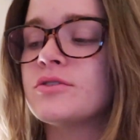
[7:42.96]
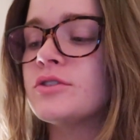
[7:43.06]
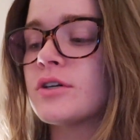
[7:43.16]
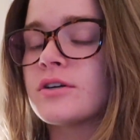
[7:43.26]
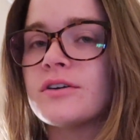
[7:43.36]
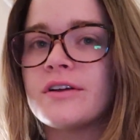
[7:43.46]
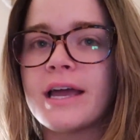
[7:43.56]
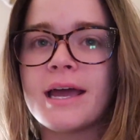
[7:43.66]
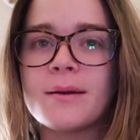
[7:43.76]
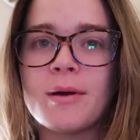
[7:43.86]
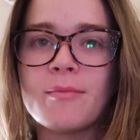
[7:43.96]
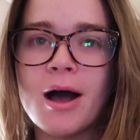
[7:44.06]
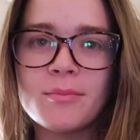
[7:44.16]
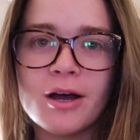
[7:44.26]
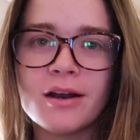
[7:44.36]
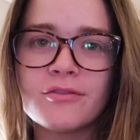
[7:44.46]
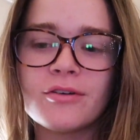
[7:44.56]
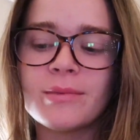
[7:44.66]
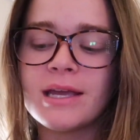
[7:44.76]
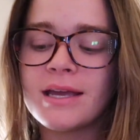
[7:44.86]
Journal, and my mom got it
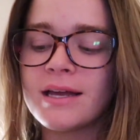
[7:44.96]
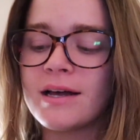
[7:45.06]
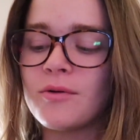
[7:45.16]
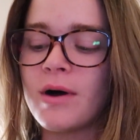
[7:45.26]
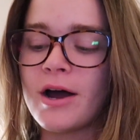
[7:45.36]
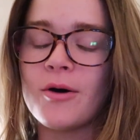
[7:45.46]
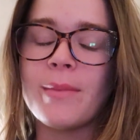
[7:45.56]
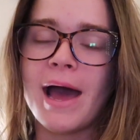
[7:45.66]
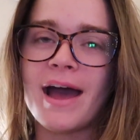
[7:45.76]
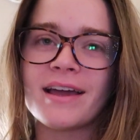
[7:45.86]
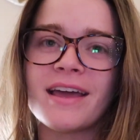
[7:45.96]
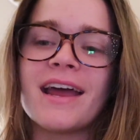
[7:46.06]
for me a while back,